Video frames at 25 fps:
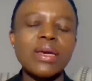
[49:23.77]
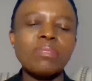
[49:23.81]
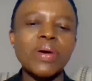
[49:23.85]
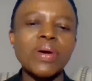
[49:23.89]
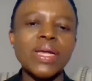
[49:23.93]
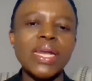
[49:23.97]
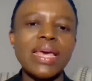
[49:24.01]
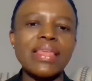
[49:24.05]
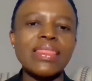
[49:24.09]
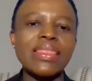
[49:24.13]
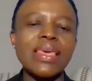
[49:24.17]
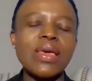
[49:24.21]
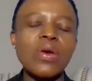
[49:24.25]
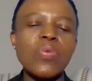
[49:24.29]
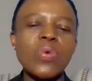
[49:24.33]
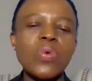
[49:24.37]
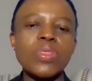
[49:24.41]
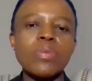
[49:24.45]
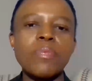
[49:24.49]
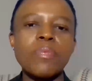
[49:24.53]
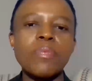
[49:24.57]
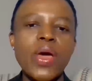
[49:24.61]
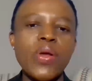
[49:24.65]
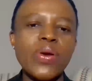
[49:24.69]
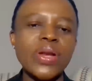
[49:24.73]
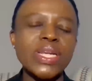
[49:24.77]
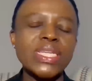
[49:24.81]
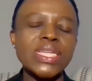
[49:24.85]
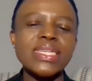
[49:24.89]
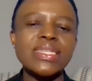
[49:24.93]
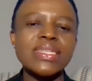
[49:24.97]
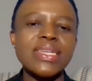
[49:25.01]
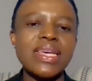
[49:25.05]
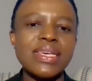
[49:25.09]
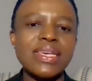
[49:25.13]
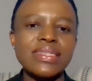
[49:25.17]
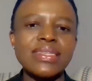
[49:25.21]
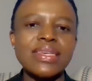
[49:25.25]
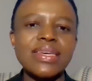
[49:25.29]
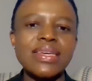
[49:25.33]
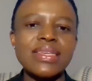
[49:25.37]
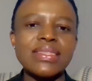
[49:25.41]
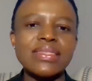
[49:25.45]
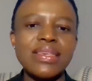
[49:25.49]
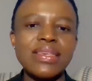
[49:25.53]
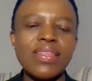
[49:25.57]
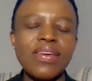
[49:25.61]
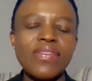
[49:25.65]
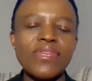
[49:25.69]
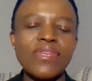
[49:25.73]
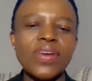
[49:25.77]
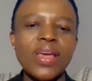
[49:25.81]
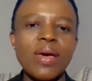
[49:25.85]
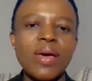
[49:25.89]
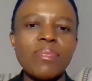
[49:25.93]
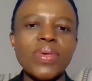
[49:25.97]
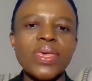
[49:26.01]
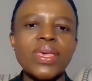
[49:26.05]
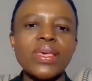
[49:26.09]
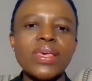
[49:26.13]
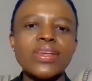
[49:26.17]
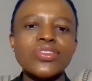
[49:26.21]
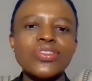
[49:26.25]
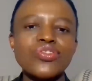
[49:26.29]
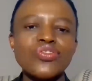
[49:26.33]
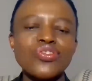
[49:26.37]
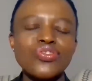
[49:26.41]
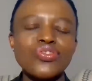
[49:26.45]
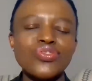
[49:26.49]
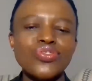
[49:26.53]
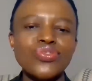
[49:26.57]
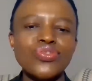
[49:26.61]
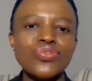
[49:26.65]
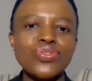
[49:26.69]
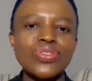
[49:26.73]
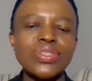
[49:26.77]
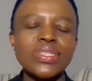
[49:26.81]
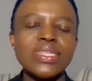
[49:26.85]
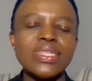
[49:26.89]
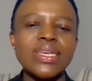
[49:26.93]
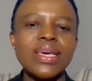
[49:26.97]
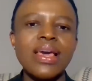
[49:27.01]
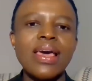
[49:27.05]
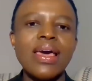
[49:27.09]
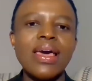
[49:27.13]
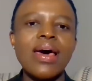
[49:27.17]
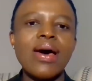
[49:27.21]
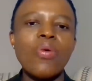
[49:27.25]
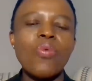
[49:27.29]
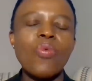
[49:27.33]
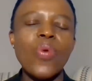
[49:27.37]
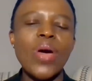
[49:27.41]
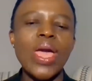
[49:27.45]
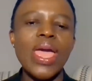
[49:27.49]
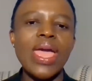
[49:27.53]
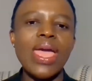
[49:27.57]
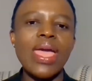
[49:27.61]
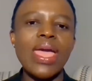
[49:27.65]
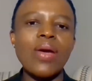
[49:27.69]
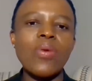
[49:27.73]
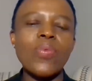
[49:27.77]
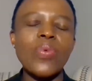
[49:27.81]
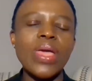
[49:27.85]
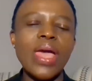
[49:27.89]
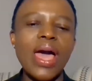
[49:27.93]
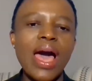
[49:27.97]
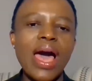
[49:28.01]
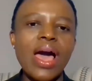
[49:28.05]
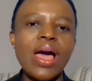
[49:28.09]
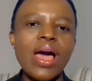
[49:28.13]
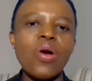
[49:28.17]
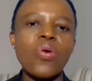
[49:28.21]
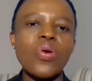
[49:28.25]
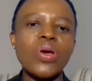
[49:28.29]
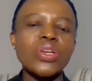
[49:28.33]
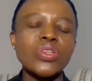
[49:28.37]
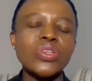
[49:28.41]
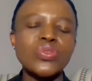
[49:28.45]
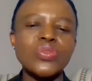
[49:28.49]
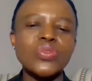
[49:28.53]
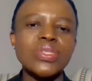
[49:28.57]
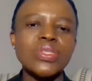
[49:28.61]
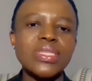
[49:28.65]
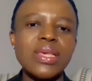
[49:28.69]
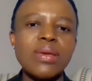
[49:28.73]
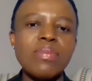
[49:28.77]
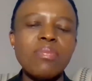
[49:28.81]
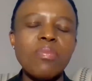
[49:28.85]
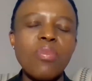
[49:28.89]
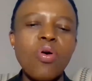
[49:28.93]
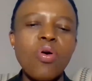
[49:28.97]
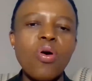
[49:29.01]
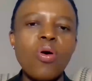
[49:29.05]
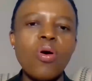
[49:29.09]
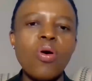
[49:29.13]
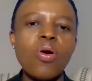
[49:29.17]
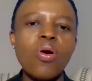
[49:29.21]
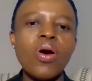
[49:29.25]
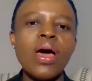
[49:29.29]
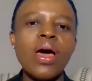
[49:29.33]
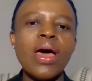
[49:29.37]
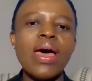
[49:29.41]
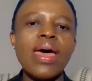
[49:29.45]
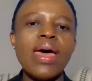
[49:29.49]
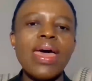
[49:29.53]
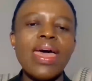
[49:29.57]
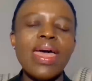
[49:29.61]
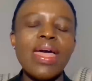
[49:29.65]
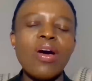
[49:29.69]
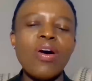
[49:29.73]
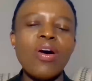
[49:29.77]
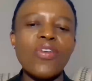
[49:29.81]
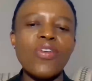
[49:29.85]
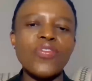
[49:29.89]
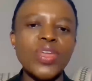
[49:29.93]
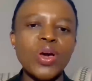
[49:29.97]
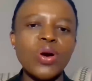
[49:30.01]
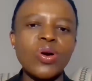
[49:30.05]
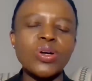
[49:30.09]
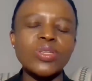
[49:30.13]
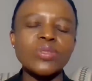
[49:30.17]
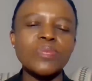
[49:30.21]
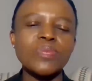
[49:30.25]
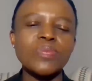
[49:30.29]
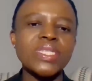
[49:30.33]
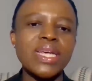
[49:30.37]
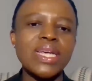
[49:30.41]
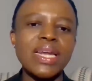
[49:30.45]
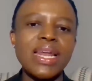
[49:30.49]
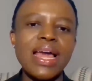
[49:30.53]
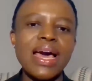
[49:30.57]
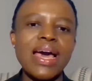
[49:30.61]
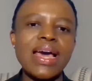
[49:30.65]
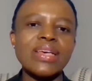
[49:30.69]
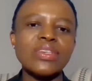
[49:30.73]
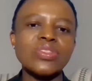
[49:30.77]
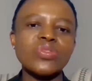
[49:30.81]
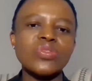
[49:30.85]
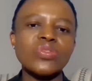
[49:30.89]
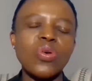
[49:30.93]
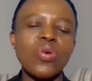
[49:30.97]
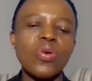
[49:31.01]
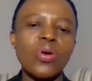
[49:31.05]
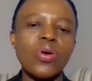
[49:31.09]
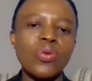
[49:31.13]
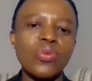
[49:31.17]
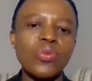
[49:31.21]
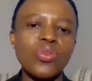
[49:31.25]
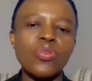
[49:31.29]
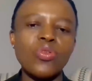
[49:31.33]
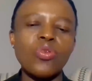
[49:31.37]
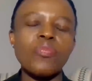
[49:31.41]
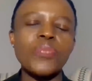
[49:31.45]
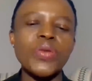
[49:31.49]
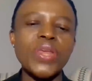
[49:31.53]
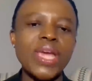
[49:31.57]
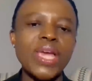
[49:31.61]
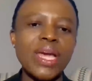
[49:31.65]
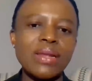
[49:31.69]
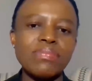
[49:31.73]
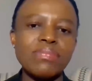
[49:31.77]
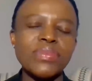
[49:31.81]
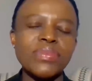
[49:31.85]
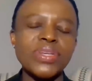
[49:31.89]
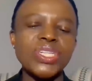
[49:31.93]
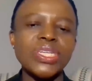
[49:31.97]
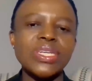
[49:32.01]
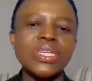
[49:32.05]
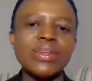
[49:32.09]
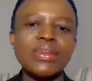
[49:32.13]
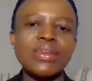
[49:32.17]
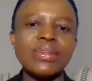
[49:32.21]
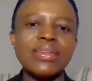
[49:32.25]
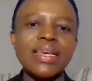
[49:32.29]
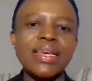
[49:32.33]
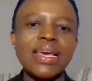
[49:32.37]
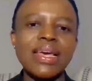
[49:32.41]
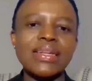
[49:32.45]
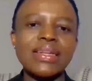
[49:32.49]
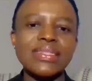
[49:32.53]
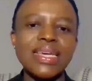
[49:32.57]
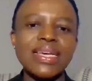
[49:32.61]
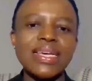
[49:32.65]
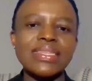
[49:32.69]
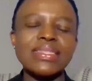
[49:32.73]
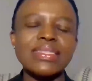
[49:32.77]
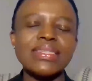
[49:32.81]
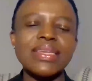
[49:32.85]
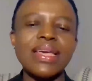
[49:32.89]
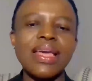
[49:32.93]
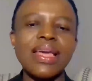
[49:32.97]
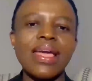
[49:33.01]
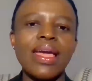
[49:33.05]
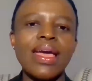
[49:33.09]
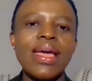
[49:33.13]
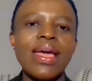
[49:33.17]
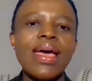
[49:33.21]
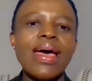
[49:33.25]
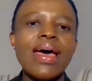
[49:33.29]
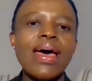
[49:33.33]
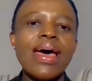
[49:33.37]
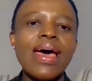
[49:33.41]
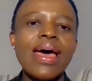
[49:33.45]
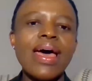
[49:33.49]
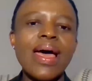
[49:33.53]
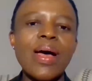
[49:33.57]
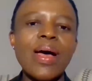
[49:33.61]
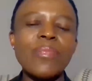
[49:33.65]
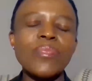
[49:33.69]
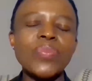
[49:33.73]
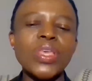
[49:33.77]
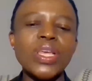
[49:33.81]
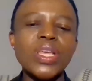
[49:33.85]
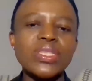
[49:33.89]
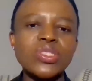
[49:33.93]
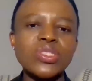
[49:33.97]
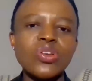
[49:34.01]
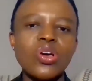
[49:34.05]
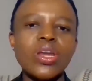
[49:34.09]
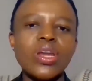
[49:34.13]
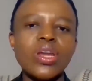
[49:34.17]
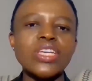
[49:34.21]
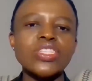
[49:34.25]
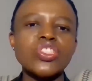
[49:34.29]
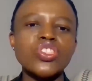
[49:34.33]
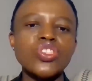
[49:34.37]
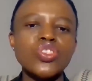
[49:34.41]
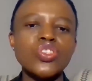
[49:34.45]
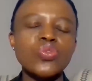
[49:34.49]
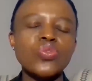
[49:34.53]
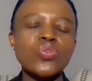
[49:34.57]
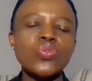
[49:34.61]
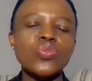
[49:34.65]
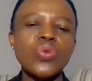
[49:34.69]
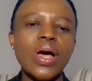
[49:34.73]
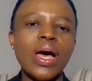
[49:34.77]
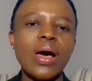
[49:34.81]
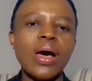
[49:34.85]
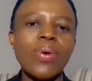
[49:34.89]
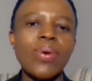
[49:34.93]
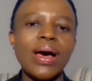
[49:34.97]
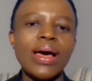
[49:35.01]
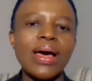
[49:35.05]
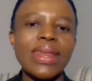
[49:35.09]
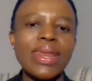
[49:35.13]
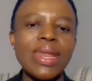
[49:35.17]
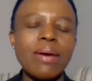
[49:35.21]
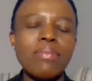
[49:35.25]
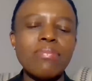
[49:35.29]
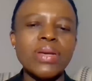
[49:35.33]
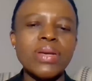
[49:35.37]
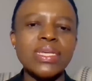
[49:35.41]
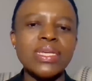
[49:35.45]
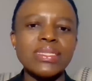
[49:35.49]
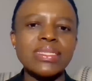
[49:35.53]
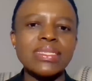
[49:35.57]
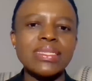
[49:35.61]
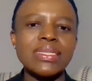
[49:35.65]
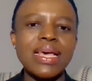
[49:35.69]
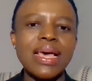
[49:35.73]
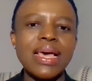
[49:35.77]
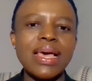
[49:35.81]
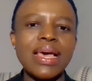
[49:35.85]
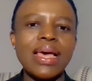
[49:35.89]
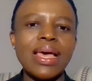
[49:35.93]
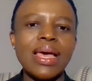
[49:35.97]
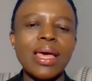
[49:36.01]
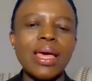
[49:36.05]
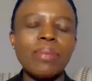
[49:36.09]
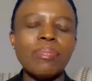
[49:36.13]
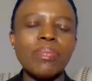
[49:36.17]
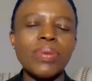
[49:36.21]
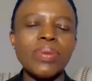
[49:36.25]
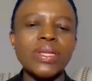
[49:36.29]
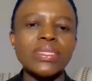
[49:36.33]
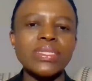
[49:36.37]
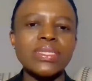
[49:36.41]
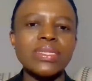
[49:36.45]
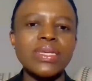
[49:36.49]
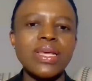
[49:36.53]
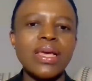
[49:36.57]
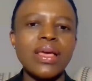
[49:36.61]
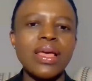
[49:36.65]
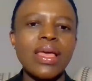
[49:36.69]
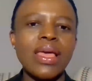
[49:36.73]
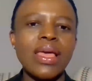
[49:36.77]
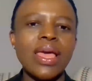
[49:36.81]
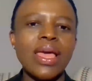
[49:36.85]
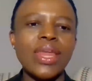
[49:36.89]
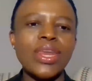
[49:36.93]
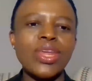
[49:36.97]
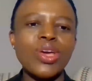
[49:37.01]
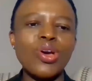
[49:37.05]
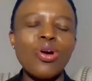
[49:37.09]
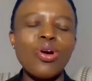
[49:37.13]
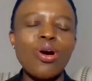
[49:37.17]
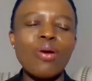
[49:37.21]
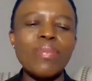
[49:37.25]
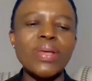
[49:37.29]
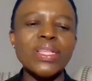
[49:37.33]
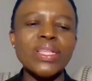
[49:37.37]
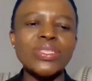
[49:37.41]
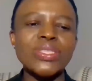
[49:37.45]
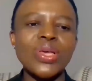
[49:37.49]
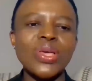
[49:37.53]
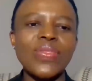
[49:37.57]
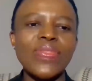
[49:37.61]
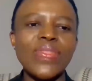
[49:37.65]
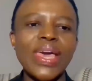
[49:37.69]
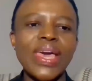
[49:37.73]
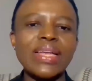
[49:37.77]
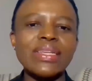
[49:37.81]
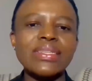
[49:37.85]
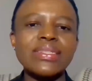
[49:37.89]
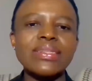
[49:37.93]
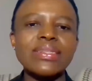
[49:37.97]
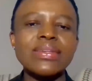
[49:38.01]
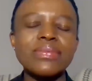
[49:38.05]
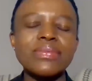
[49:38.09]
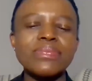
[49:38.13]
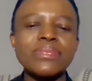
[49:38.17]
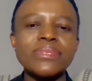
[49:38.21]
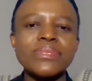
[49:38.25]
But I think with priority testing in South Africa being introduced, where we are going to see more of the hospitalized or, pre-admission testing, it's going to skew our numbers a bit. Any comments on that?